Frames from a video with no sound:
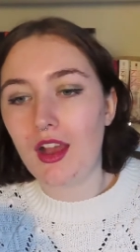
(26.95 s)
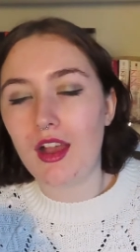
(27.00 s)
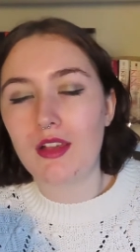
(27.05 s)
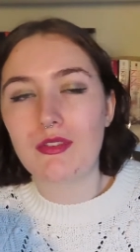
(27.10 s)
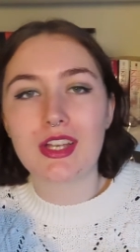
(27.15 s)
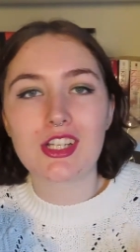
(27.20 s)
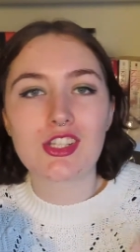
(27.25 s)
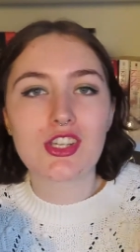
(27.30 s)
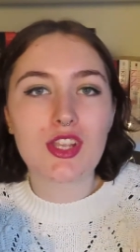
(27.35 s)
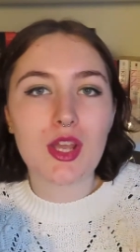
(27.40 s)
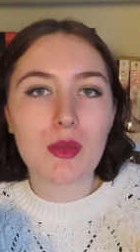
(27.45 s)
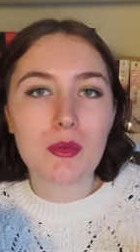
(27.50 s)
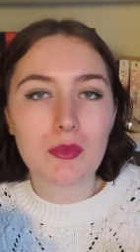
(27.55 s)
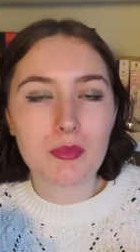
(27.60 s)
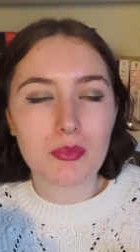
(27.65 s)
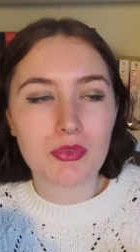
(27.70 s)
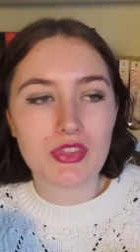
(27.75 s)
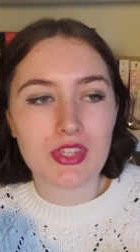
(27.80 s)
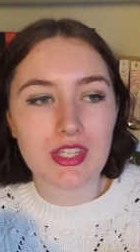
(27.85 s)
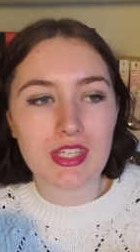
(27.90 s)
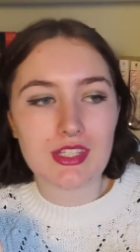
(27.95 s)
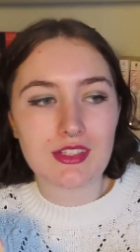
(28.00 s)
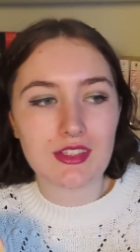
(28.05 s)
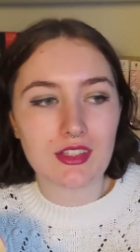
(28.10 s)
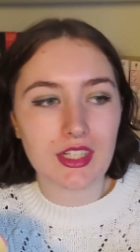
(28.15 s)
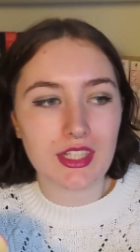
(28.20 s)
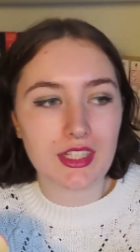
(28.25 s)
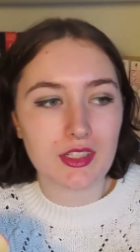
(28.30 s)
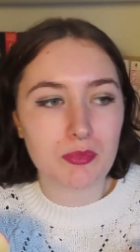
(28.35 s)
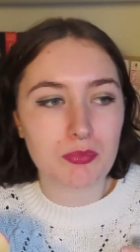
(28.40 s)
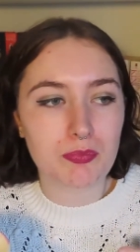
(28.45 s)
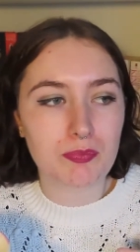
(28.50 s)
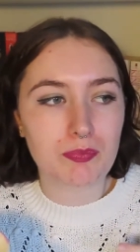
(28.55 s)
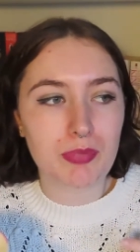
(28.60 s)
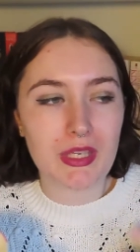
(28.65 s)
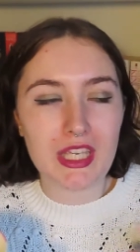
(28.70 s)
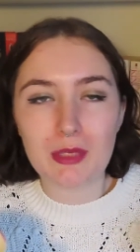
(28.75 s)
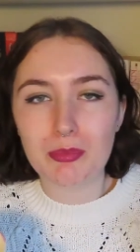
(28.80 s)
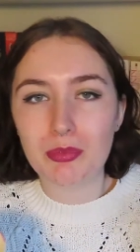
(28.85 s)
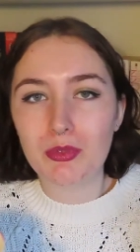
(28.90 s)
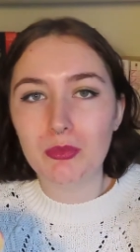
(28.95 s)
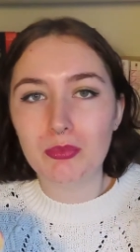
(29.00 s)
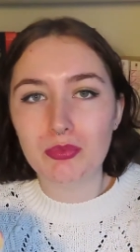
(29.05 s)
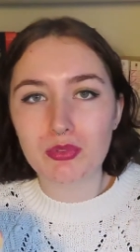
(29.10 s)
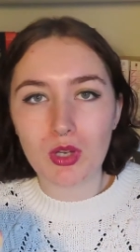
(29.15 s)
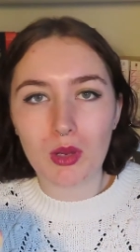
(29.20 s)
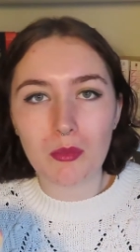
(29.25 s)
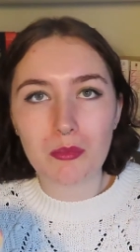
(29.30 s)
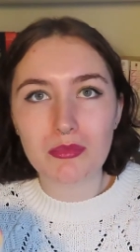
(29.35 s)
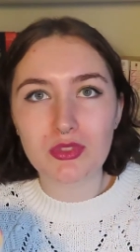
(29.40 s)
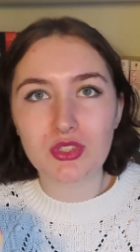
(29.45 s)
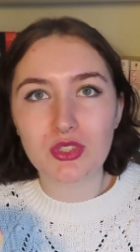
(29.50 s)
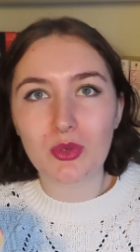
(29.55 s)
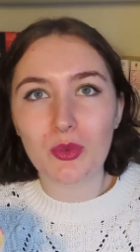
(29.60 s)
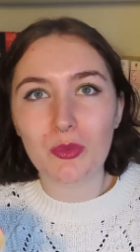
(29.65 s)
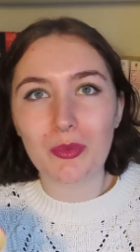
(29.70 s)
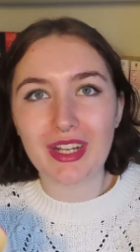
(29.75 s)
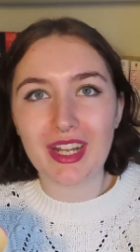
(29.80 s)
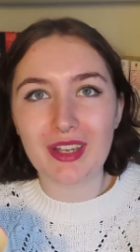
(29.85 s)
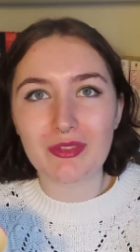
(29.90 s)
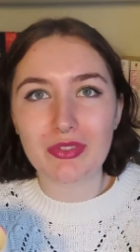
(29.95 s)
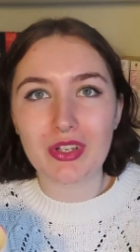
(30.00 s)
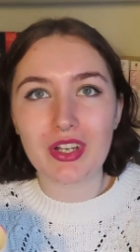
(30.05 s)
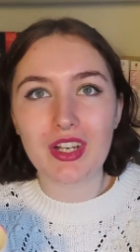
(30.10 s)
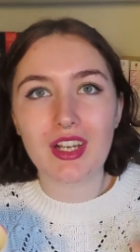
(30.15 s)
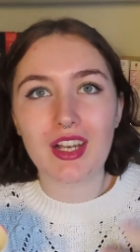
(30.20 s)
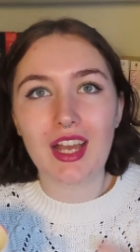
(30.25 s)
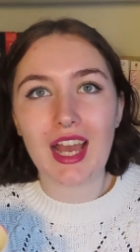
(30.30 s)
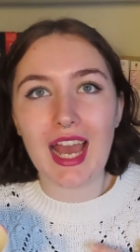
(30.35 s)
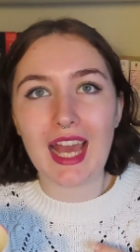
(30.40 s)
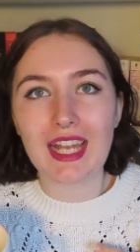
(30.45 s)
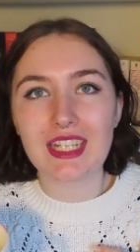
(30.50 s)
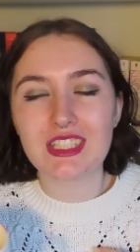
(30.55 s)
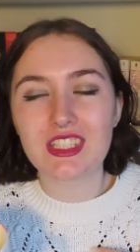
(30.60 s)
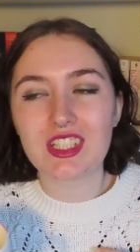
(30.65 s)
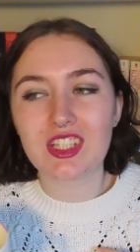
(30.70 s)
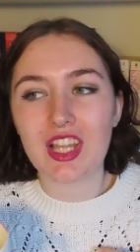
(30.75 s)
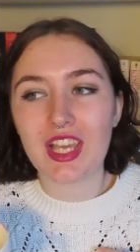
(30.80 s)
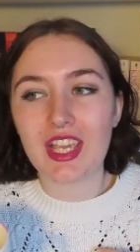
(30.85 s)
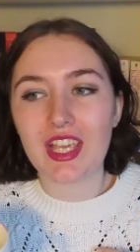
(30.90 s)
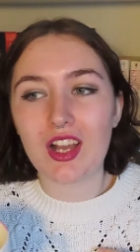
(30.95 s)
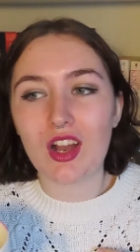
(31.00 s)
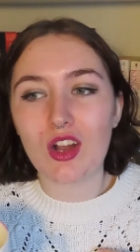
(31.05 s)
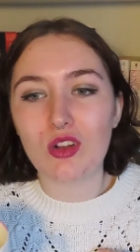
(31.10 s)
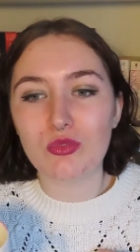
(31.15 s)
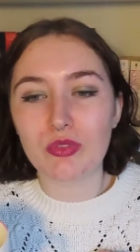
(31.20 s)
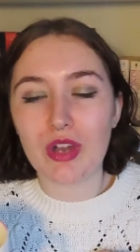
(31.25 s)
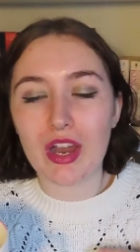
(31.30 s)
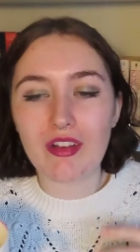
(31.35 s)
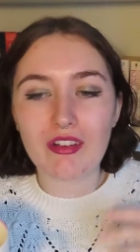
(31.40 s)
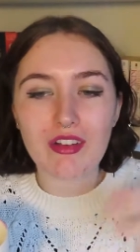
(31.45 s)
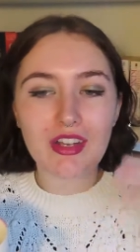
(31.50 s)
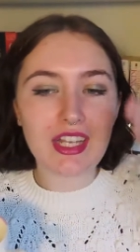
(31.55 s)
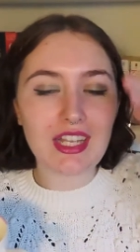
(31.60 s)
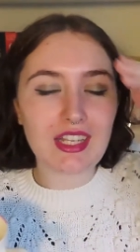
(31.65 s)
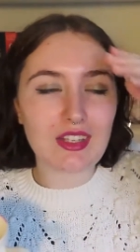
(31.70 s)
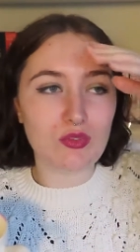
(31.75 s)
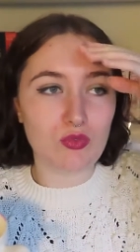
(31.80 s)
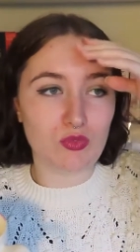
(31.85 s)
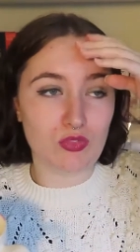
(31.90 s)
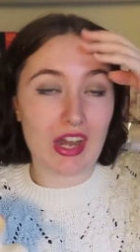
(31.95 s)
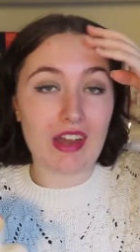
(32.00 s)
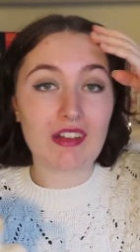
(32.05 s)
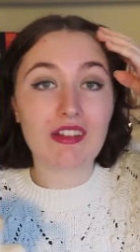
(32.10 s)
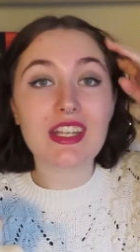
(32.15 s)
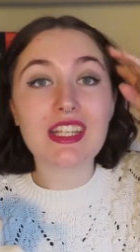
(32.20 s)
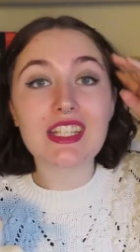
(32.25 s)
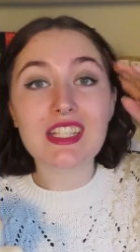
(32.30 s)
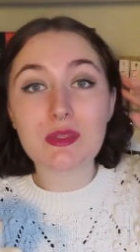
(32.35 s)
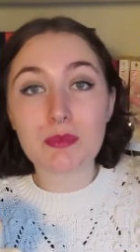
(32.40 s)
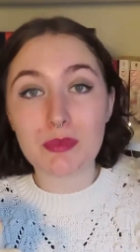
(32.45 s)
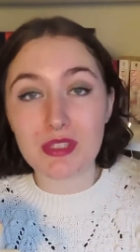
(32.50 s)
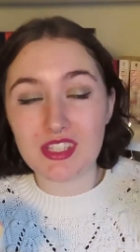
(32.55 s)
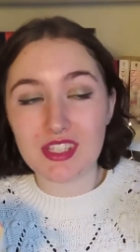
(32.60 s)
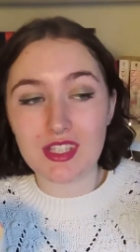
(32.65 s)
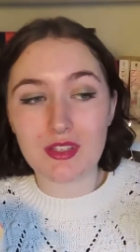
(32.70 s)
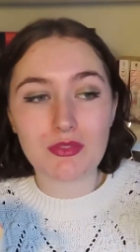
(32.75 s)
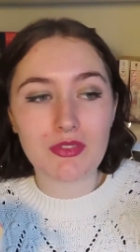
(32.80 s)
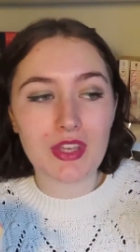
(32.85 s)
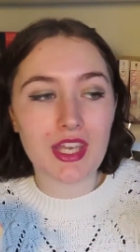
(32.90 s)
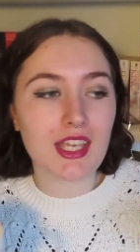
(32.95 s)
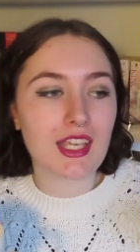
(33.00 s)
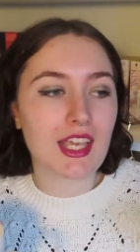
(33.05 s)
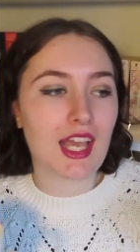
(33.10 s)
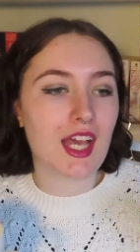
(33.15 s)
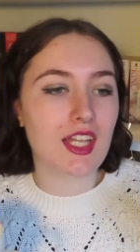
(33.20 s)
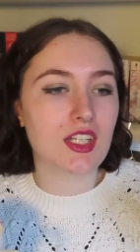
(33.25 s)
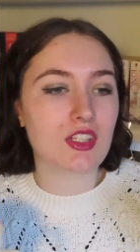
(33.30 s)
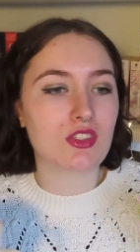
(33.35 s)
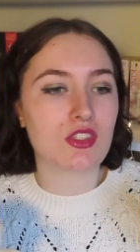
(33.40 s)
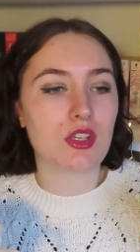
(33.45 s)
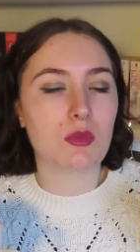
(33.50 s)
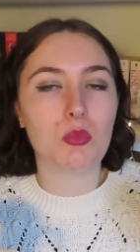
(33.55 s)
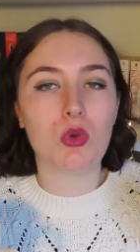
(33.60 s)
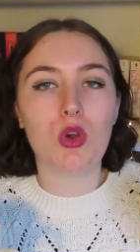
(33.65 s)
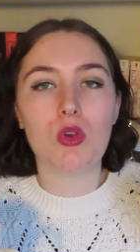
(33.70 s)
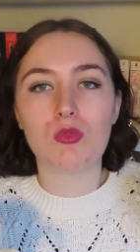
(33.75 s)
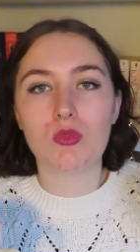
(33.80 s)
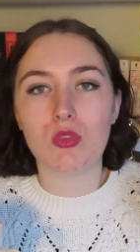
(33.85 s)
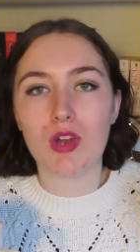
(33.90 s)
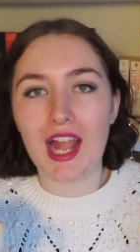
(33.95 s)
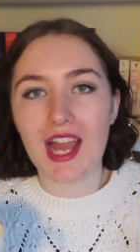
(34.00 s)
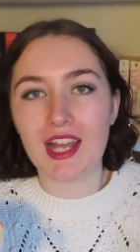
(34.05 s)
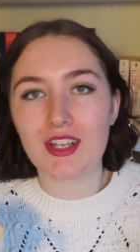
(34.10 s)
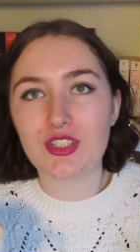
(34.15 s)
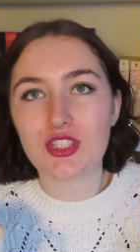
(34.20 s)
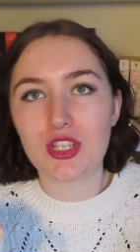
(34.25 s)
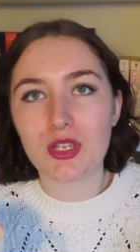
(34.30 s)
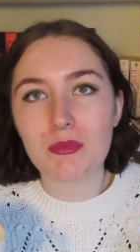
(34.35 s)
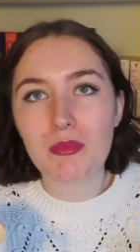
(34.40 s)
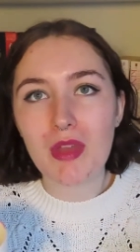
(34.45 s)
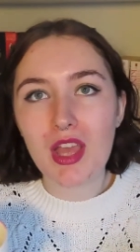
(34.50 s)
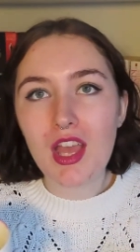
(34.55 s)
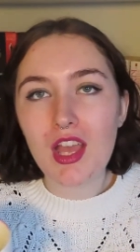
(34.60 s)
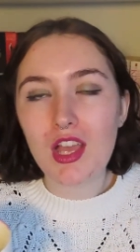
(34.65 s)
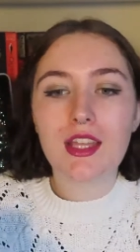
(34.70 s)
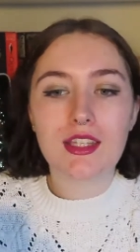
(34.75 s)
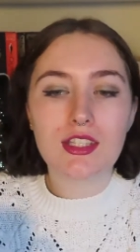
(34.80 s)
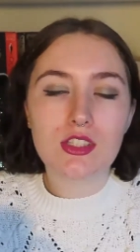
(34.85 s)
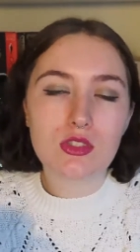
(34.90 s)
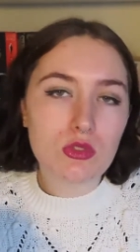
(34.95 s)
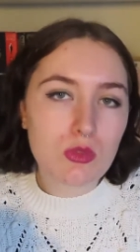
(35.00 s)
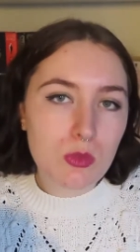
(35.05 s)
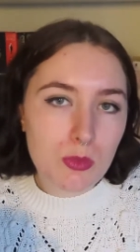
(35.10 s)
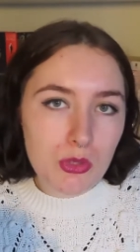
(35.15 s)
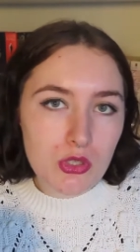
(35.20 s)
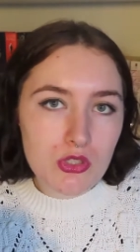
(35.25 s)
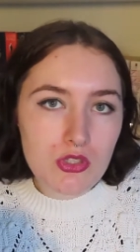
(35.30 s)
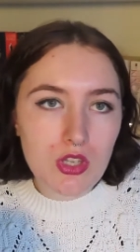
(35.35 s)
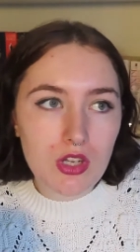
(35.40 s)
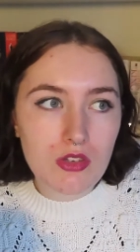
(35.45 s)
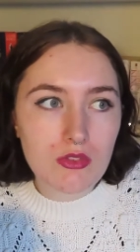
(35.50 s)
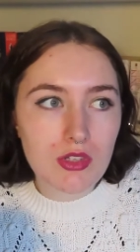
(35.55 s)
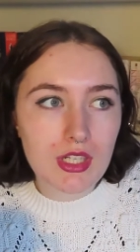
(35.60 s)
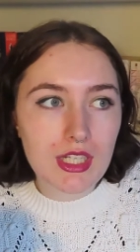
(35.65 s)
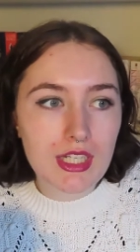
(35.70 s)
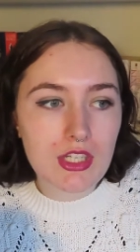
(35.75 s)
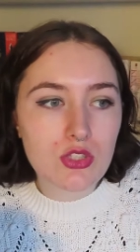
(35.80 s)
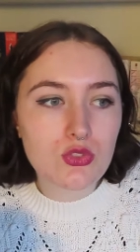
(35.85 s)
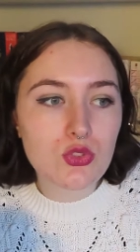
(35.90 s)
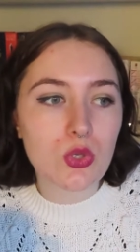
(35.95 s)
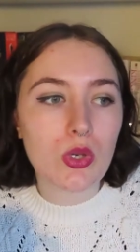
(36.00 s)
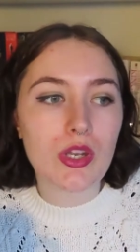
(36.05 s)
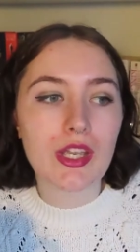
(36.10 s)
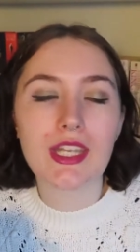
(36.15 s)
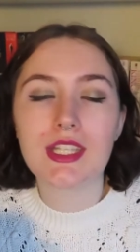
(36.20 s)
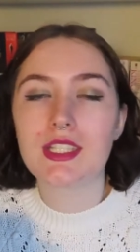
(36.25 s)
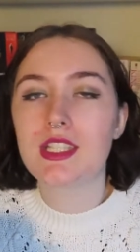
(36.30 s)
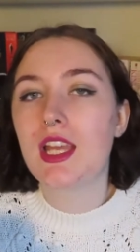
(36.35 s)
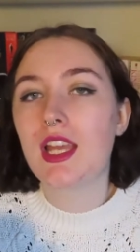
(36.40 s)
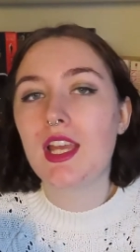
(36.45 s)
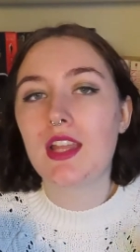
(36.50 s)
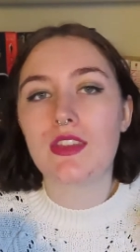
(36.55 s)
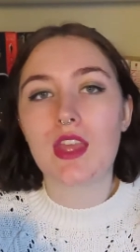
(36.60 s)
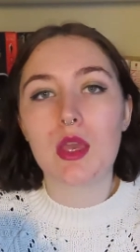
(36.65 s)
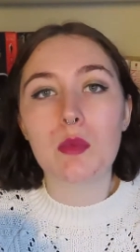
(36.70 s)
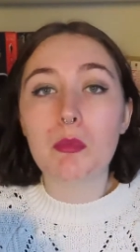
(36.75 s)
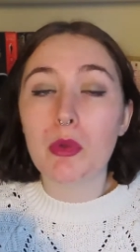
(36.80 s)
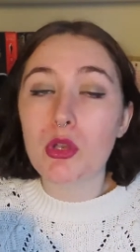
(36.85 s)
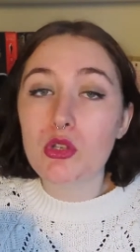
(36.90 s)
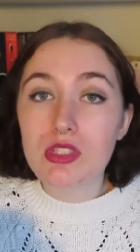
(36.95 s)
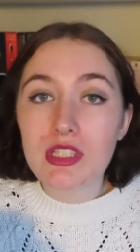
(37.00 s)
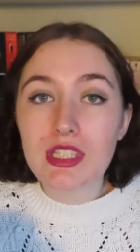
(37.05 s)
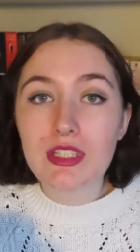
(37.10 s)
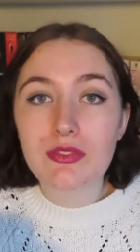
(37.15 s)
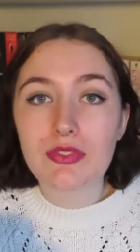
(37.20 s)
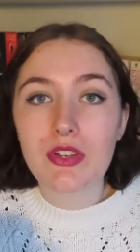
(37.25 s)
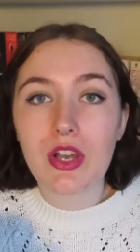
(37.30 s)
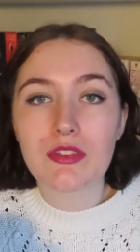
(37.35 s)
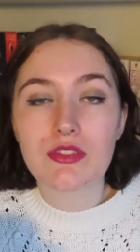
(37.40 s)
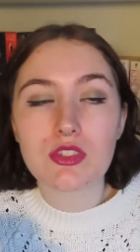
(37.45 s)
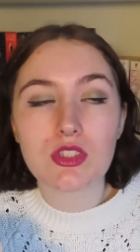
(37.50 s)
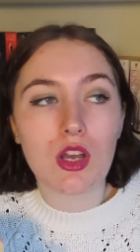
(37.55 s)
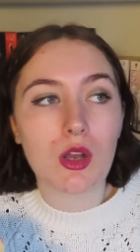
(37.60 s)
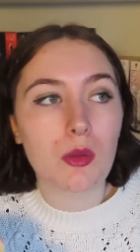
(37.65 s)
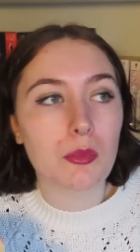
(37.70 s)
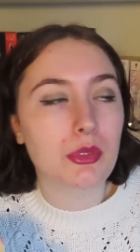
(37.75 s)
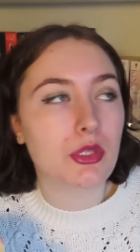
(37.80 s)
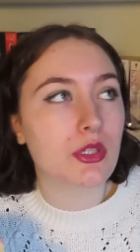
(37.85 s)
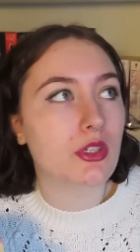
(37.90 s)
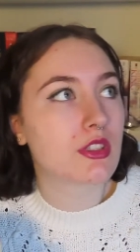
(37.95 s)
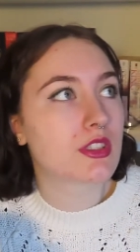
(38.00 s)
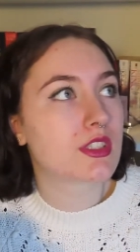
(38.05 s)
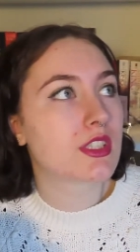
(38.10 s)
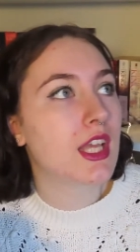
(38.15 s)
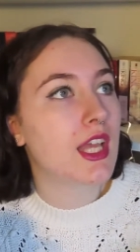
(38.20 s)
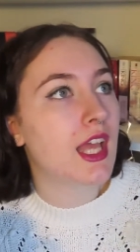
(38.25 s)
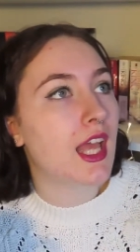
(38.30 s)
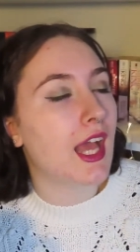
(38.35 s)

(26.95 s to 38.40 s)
I've actually come up with these like people prompt or whatever and they are very very specific and somewhat random these are all books that i really enjoyed they're mostly five star books